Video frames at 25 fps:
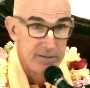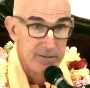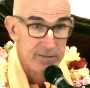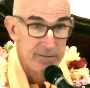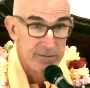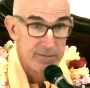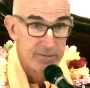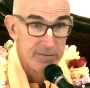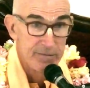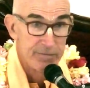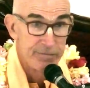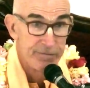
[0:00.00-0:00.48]

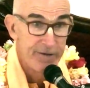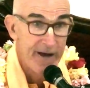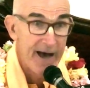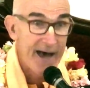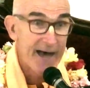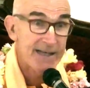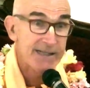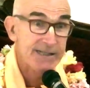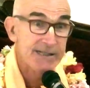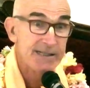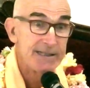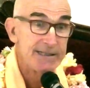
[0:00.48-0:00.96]

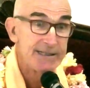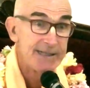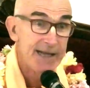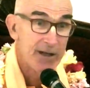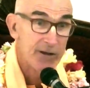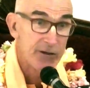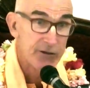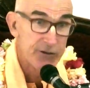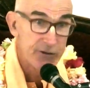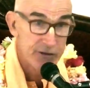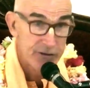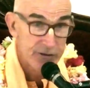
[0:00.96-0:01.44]
vast
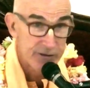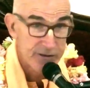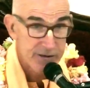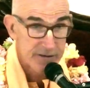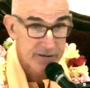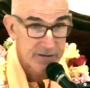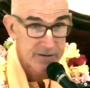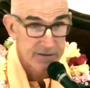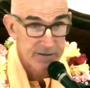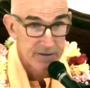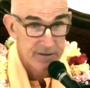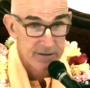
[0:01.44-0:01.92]

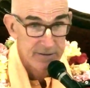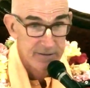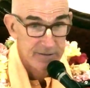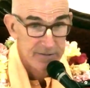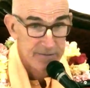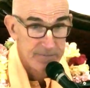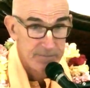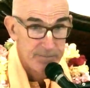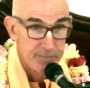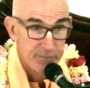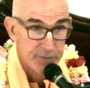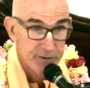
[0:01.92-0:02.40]
intelligence,
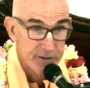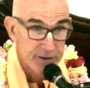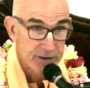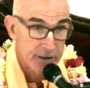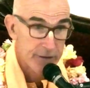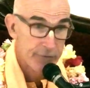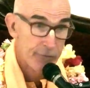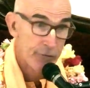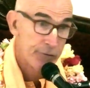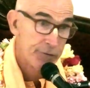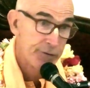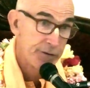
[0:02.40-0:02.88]

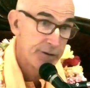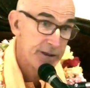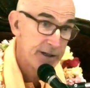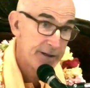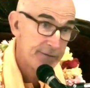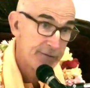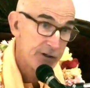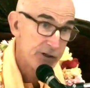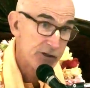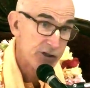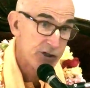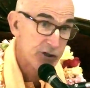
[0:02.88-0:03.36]

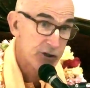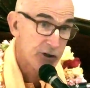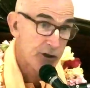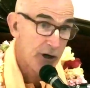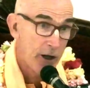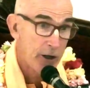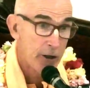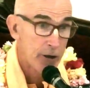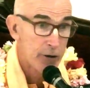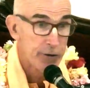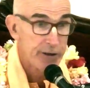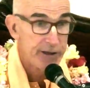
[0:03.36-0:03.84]
giving
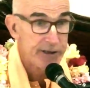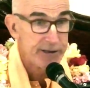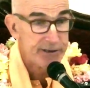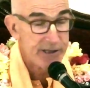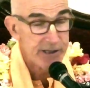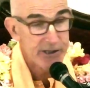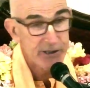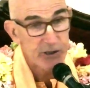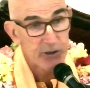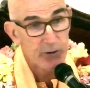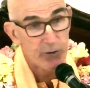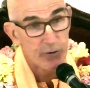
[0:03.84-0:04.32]
scholarly
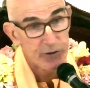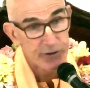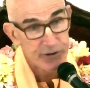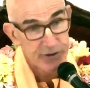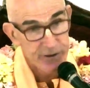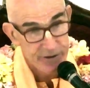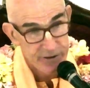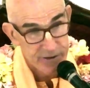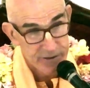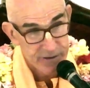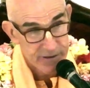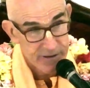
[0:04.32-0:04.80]

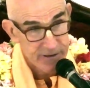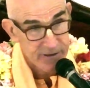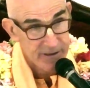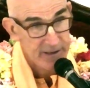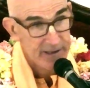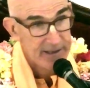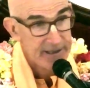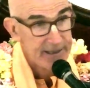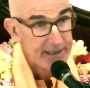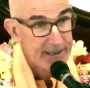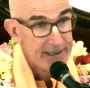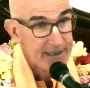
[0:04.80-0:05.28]
discourses,
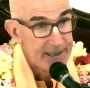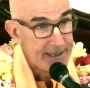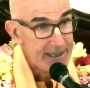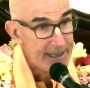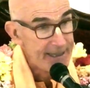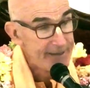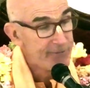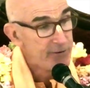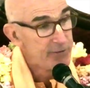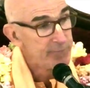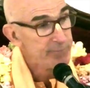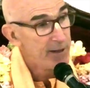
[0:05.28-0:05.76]

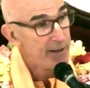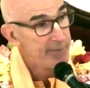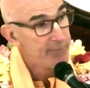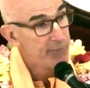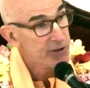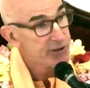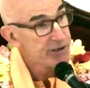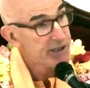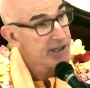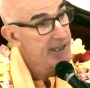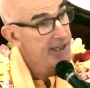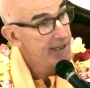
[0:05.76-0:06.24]
even by
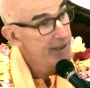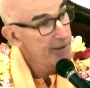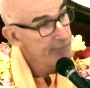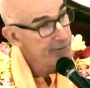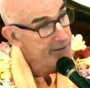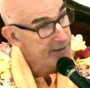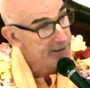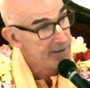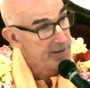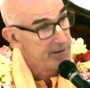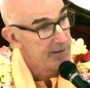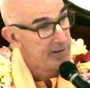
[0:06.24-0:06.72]
much
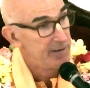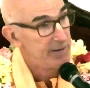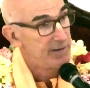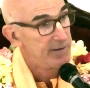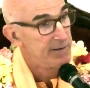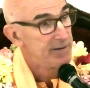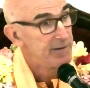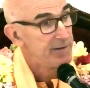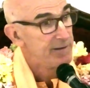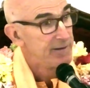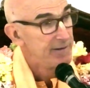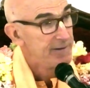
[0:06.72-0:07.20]
hearing.
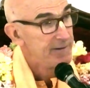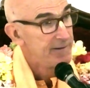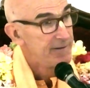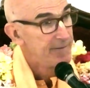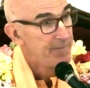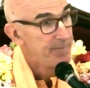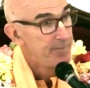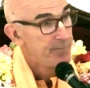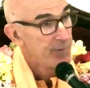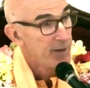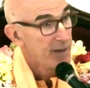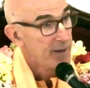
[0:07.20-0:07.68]

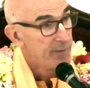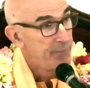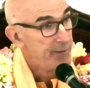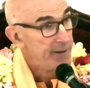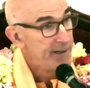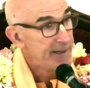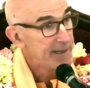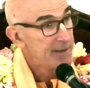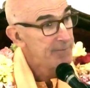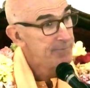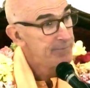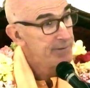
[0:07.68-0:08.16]
But
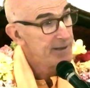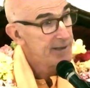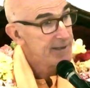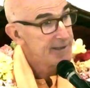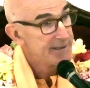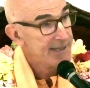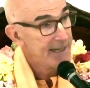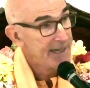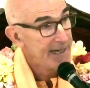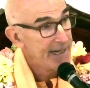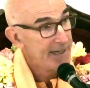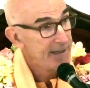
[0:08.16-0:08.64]
he can be
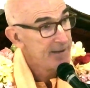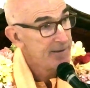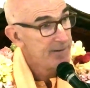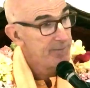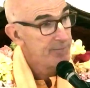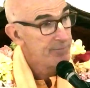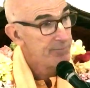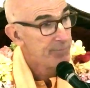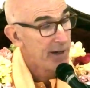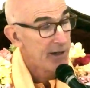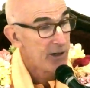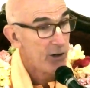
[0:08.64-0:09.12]
attained
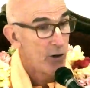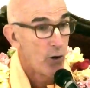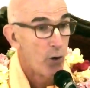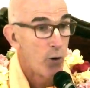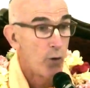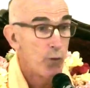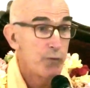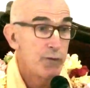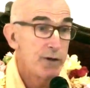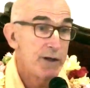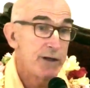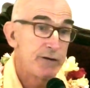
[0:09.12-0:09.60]
by
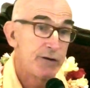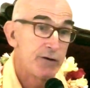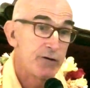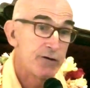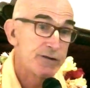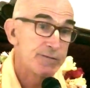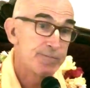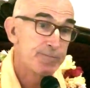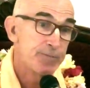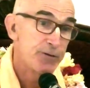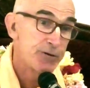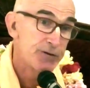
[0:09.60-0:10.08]
only
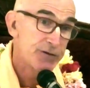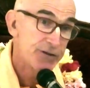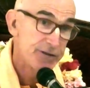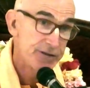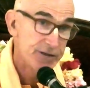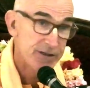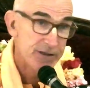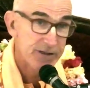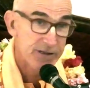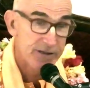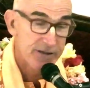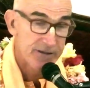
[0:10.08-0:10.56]
those
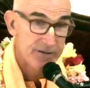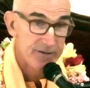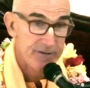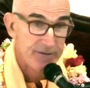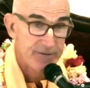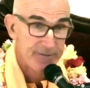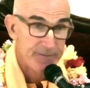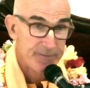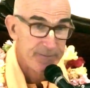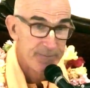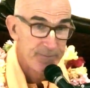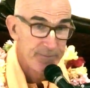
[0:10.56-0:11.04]
persons
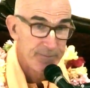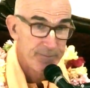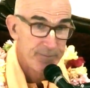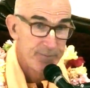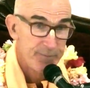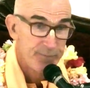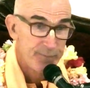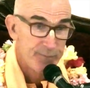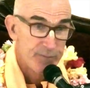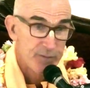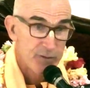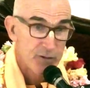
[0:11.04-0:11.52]

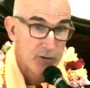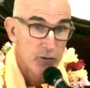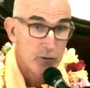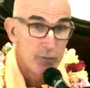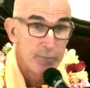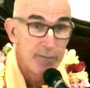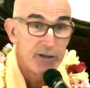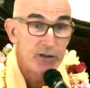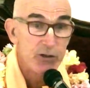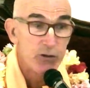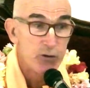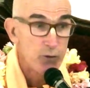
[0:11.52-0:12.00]
whom
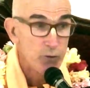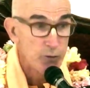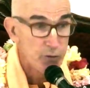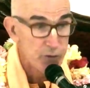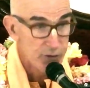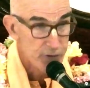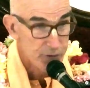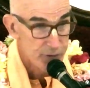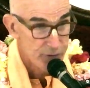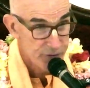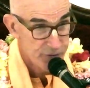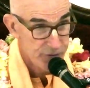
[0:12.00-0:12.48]
he
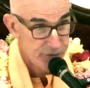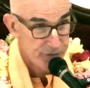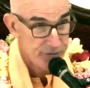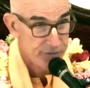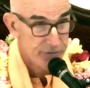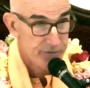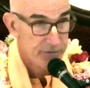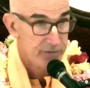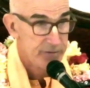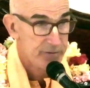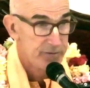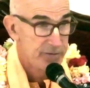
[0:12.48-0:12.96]

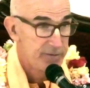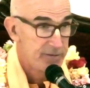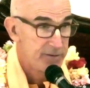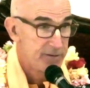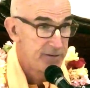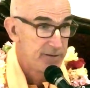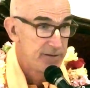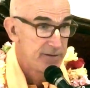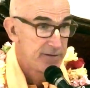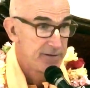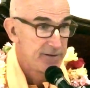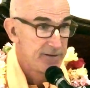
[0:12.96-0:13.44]
chooses.
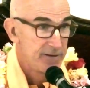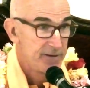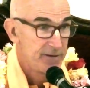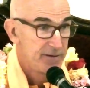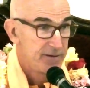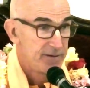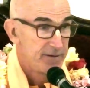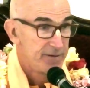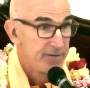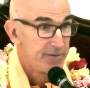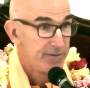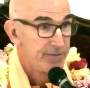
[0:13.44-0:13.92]

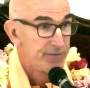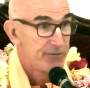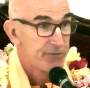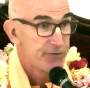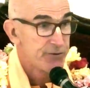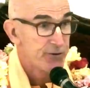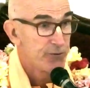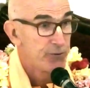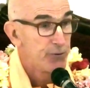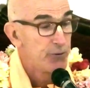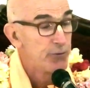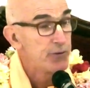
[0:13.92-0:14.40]

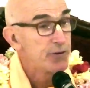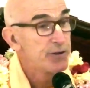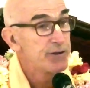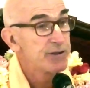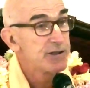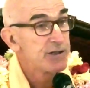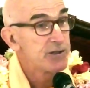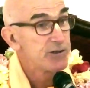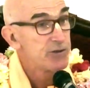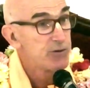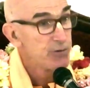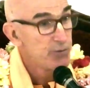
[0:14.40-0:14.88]
So who does
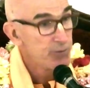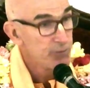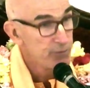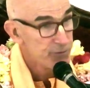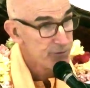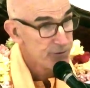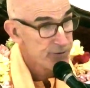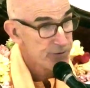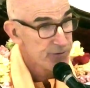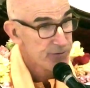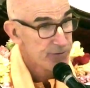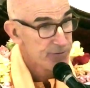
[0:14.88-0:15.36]
he
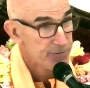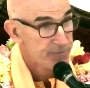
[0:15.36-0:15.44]
choose?